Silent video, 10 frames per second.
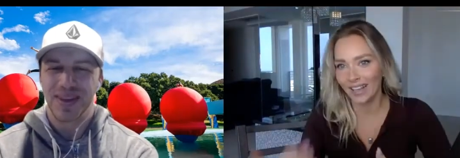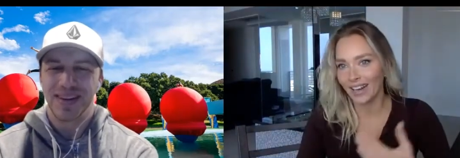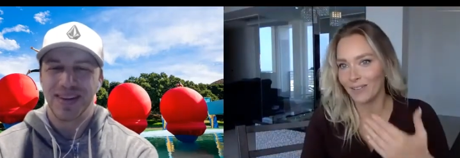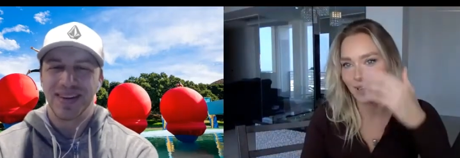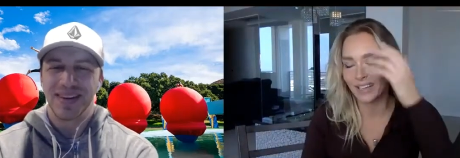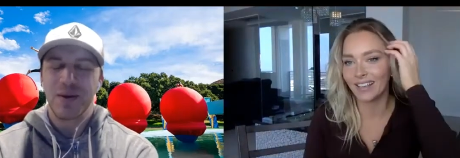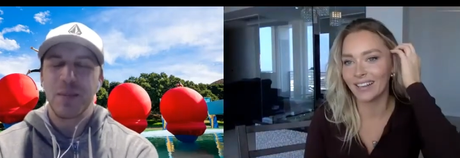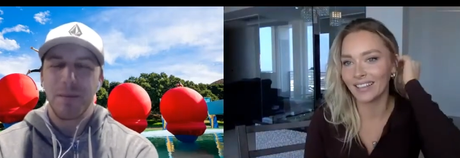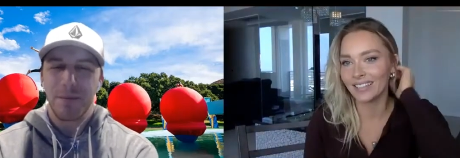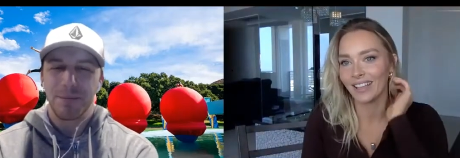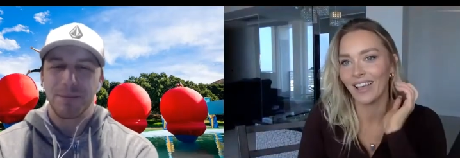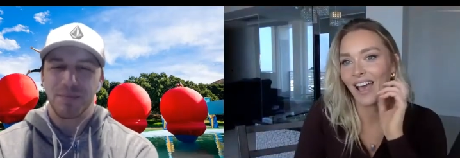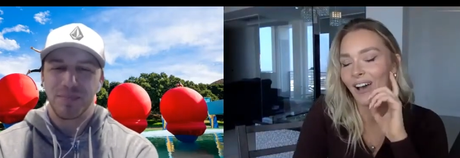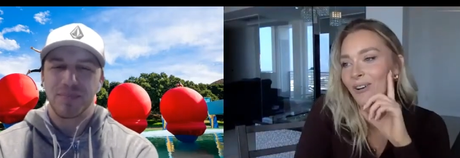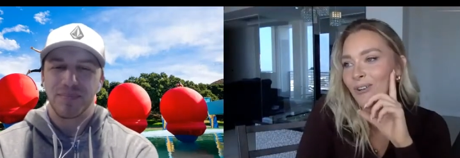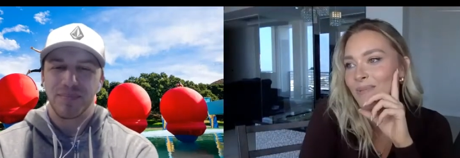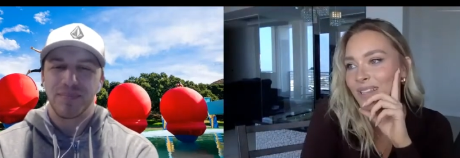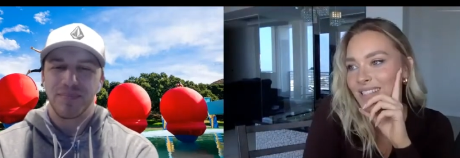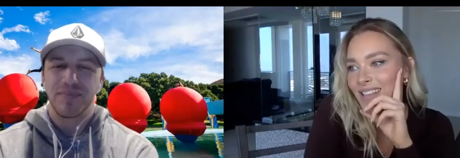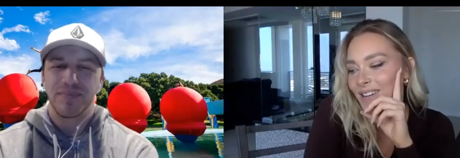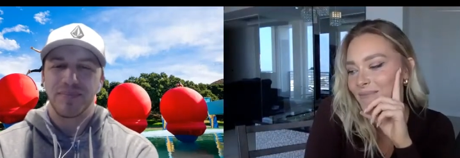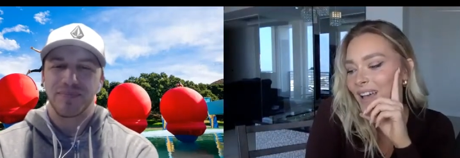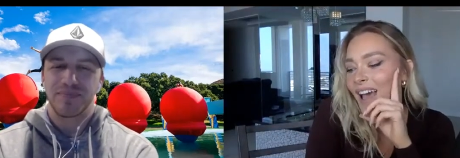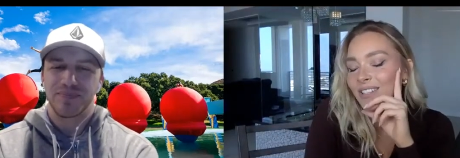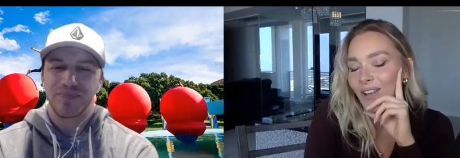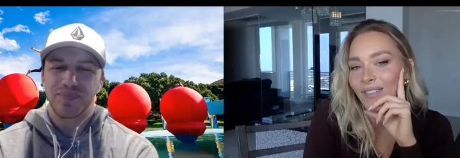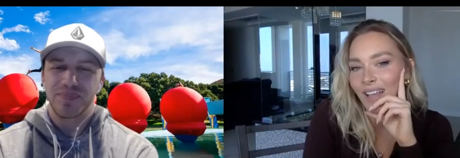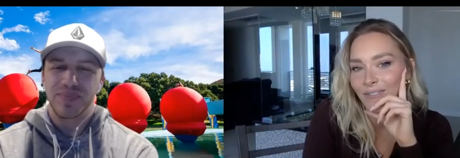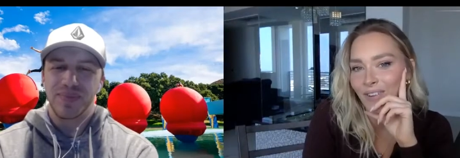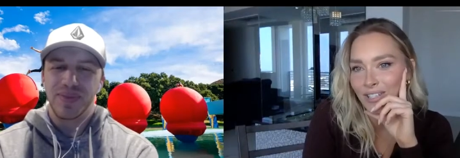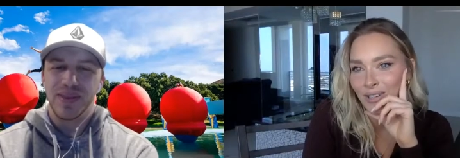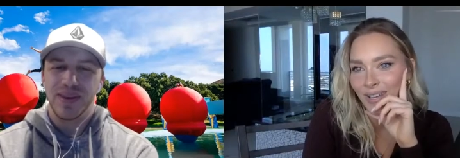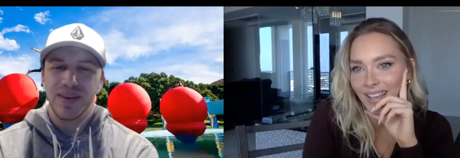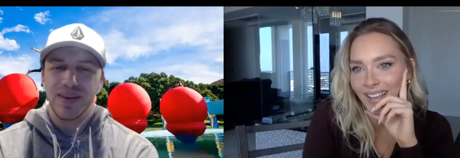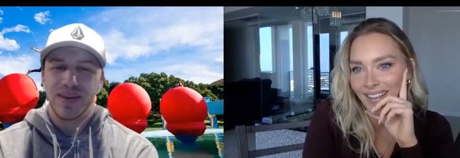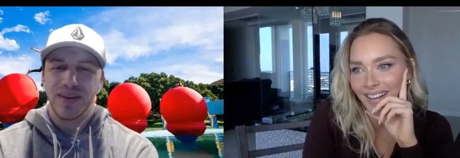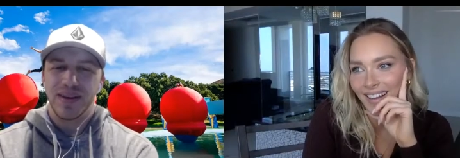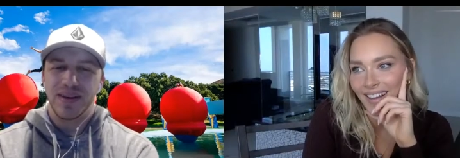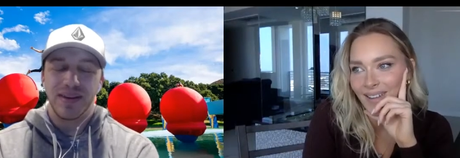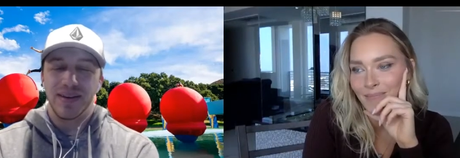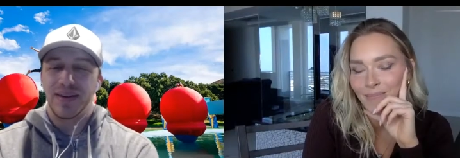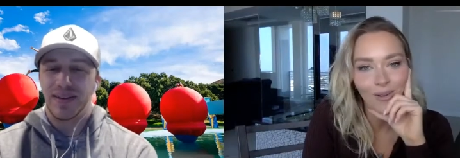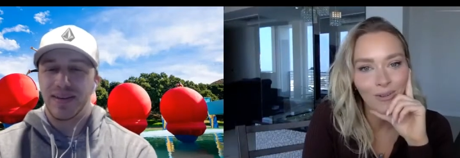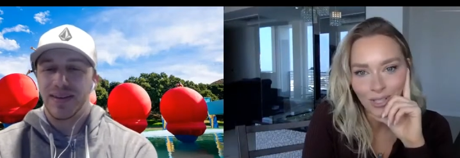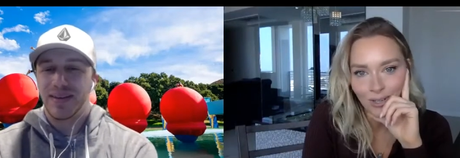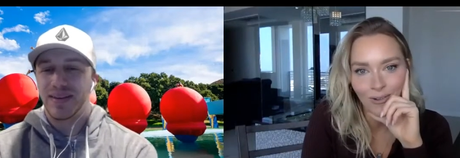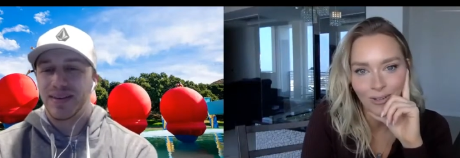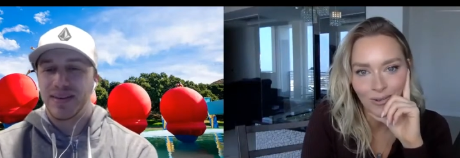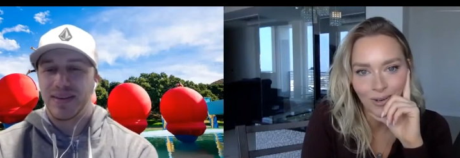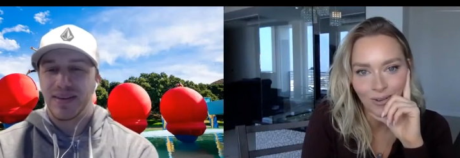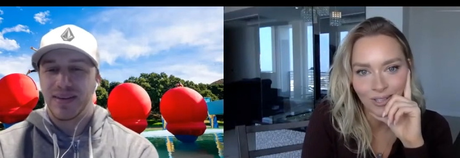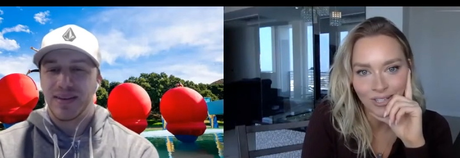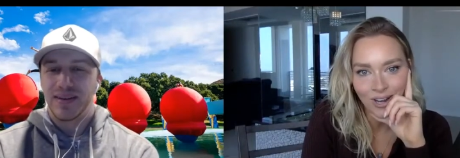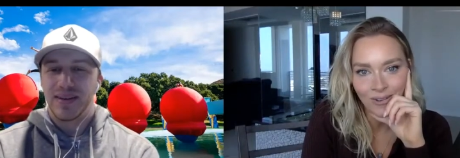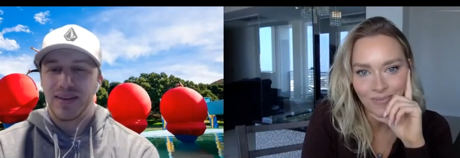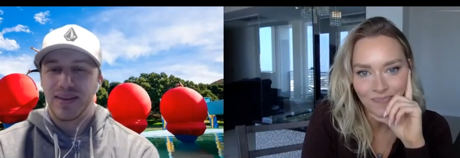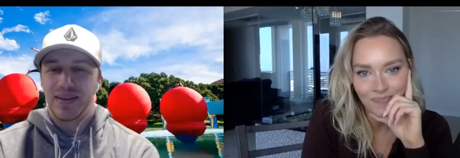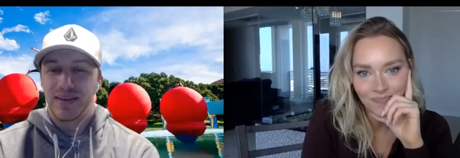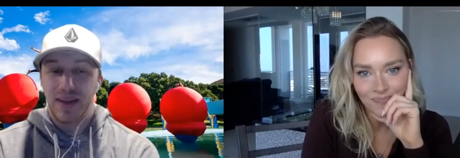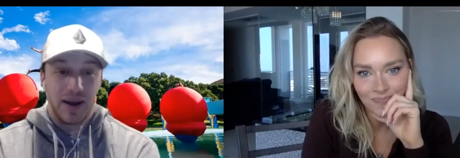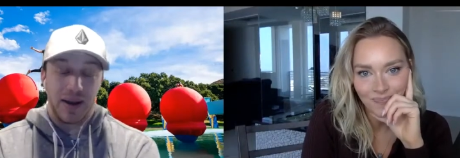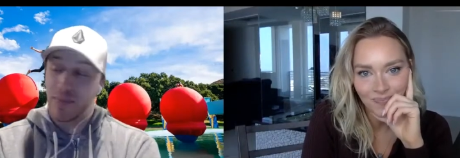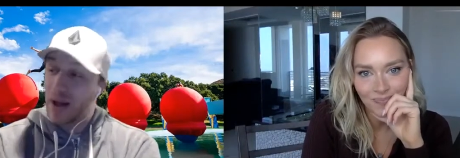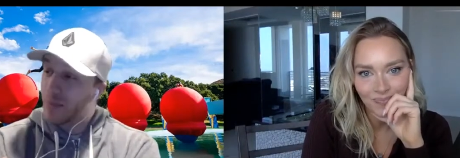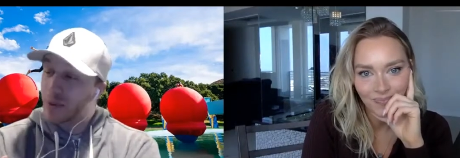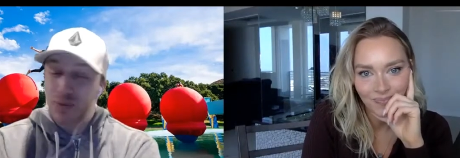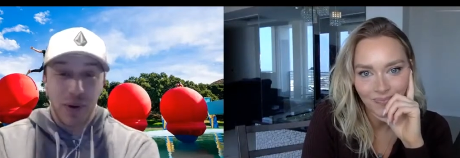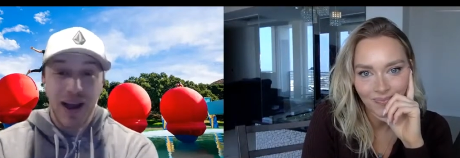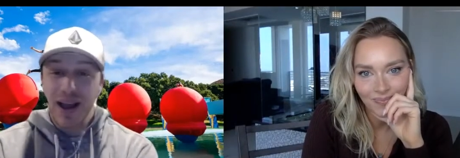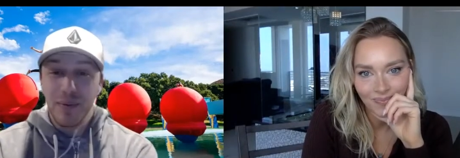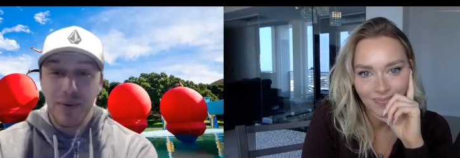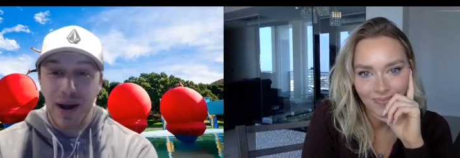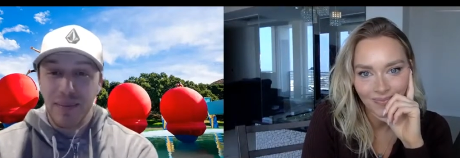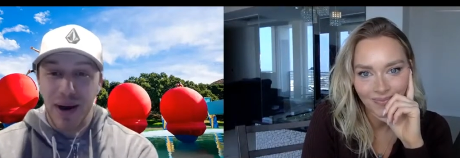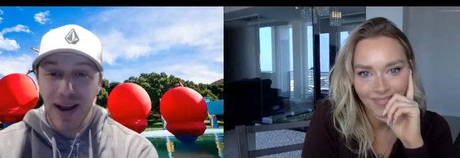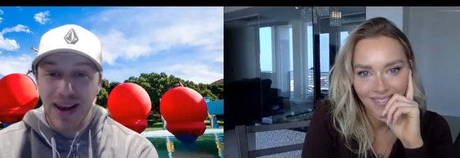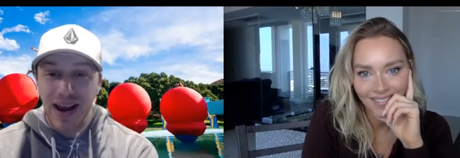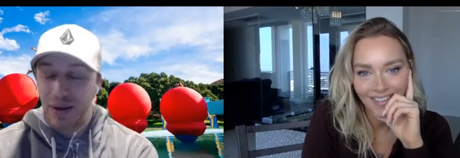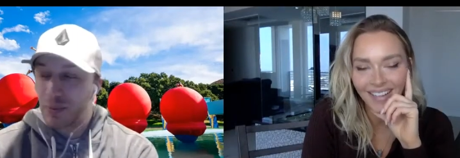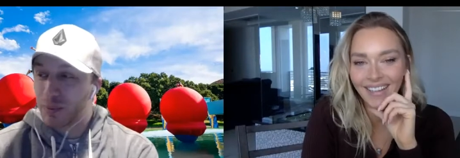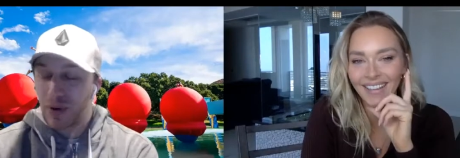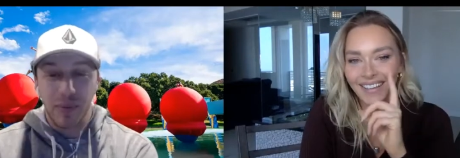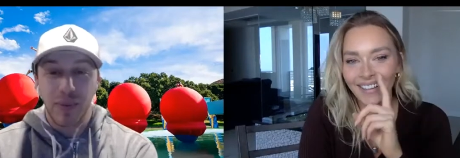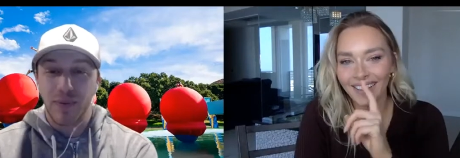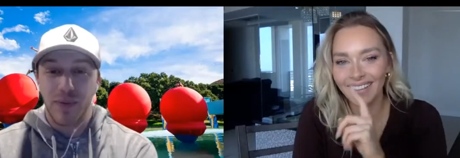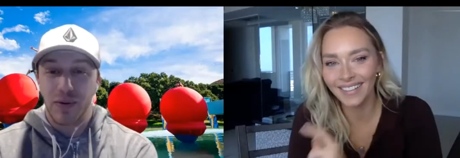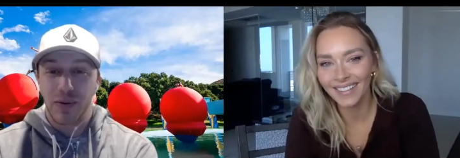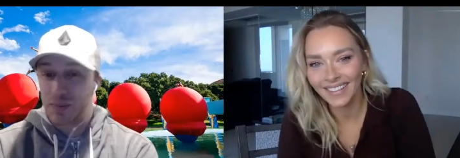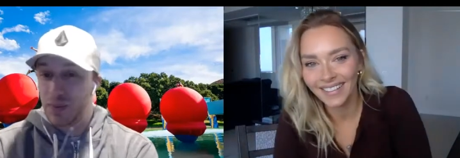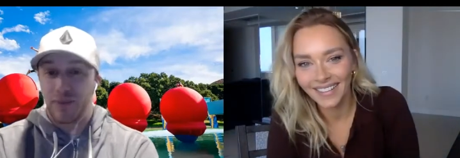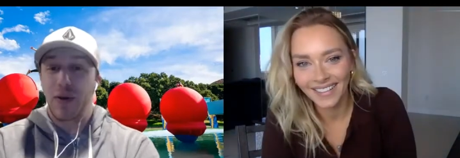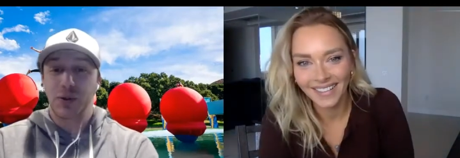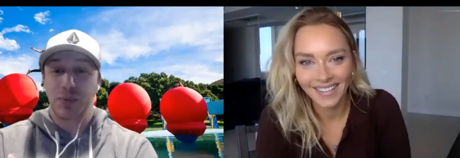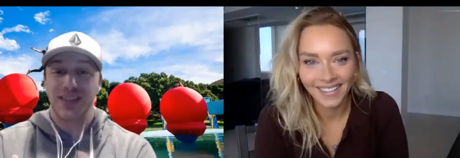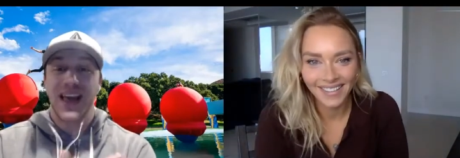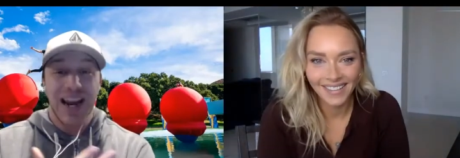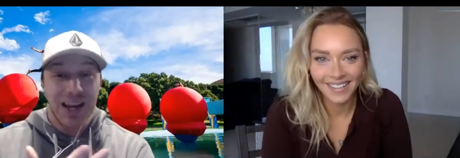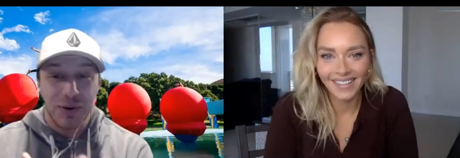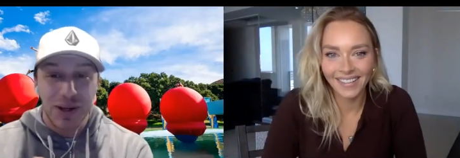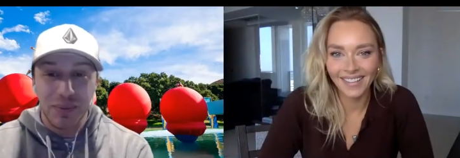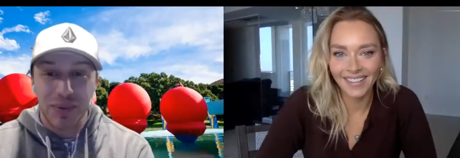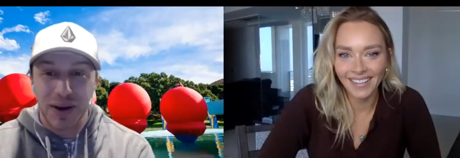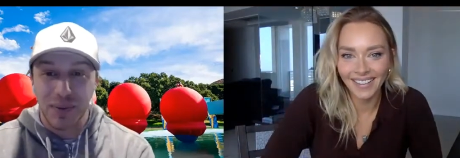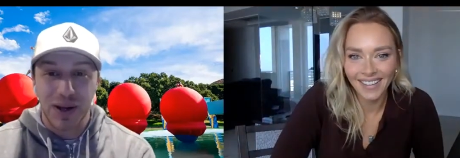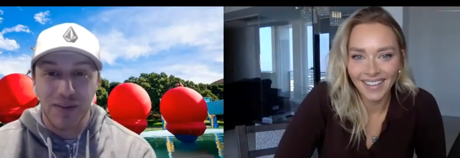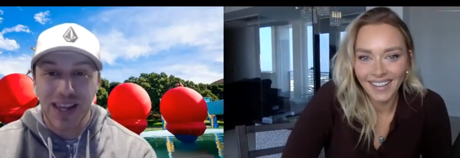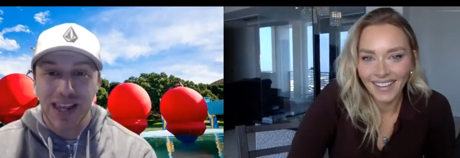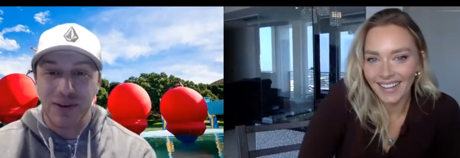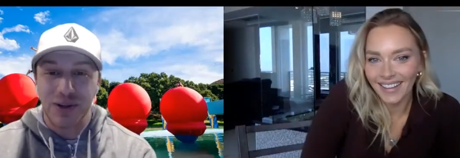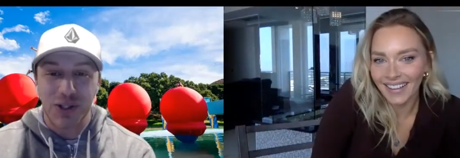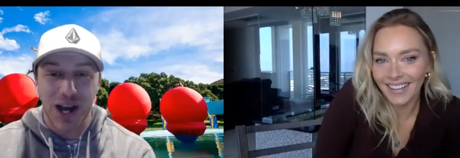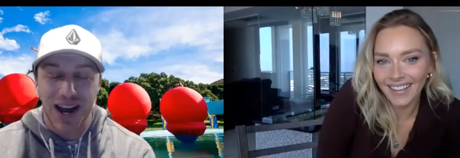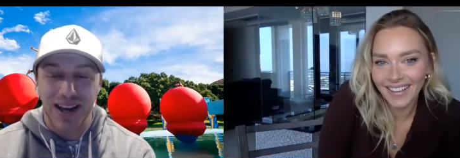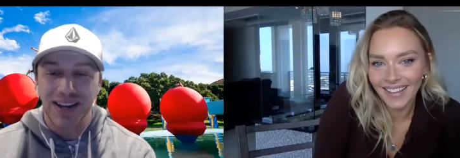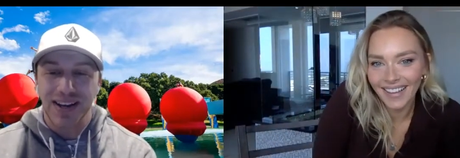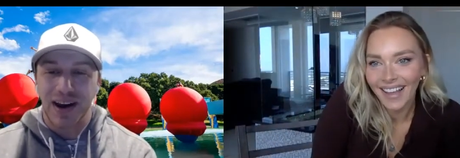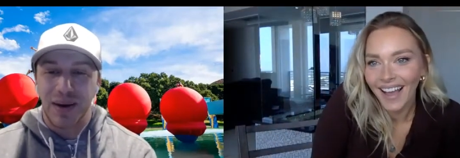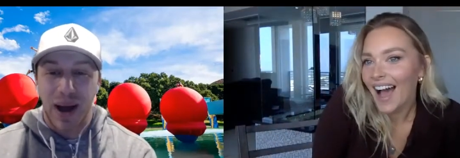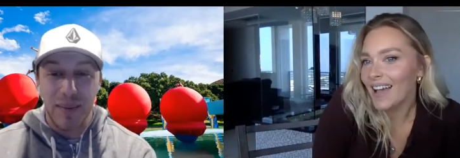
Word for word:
Speaker 1: get everybody to connect at, the, at home. It's um, so I have a lot of fun doing it. Um, do you do you want to go on the show?
Speaker 2: I, I would try. I would. I might. I, I would probably fail, fail spectacularly, but I would love to give it a shot. Um,